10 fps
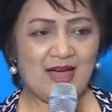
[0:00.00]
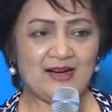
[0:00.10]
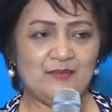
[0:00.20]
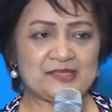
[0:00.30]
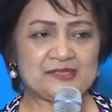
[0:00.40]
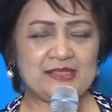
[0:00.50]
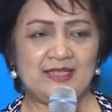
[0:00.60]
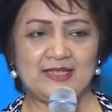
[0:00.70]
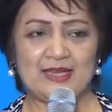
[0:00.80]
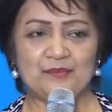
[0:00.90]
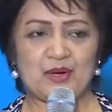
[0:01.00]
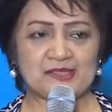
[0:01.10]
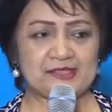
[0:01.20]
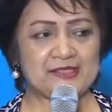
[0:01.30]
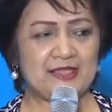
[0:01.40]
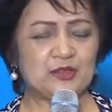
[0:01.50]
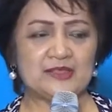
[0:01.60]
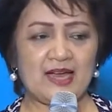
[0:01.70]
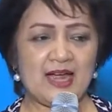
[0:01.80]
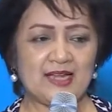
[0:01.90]
harvesting and processing,
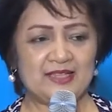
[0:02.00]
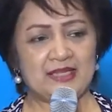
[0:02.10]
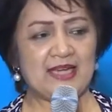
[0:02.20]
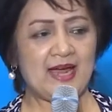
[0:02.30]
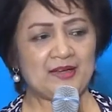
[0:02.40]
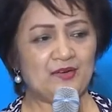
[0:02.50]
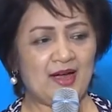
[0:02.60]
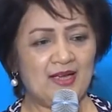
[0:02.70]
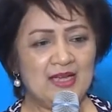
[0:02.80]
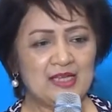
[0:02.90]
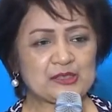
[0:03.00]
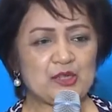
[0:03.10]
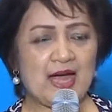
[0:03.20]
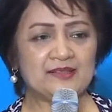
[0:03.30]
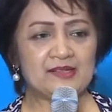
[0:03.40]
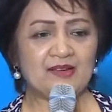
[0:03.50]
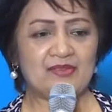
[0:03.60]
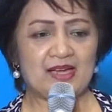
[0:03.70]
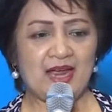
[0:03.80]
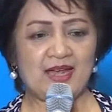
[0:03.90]
doon na kaagad ginagawa. So under a
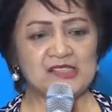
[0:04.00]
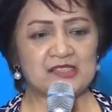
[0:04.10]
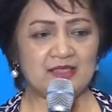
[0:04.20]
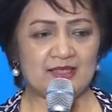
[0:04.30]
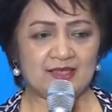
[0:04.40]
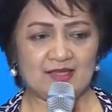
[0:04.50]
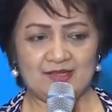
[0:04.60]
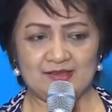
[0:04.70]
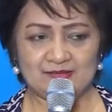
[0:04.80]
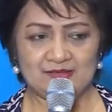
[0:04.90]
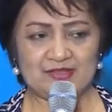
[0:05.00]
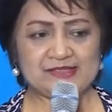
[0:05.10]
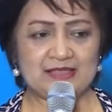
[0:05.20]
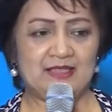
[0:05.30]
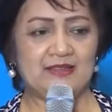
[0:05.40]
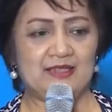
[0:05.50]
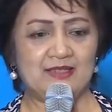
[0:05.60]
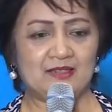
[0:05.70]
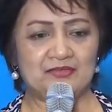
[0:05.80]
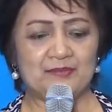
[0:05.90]
very hygienic
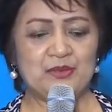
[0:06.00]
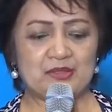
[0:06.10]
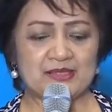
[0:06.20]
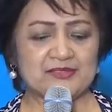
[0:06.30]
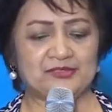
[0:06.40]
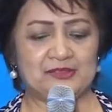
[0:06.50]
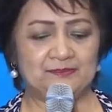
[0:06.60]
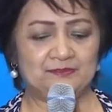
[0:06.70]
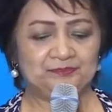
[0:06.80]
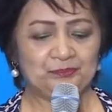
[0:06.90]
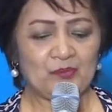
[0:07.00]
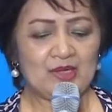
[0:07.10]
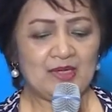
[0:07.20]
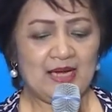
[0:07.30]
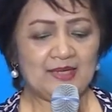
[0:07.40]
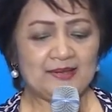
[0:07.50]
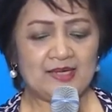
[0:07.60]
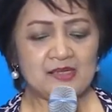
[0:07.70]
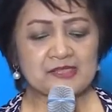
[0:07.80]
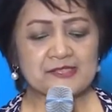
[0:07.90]
facility of the purest form. And
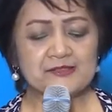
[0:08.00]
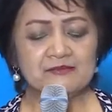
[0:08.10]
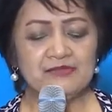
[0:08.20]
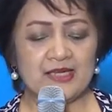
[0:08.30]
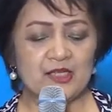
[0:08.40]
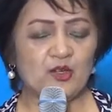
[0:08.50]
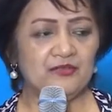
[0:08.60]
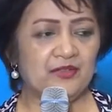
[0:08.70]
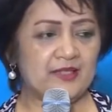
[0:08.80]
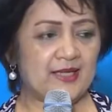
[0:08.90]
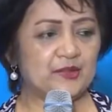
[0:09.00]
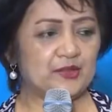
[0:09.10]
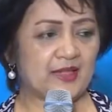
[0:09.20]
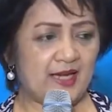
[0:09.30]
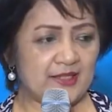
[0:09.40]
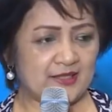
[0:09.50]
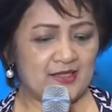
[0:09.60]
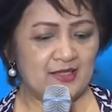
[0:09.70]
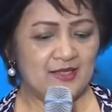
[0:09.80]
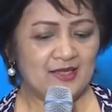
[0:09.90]
then it's very convenient to take,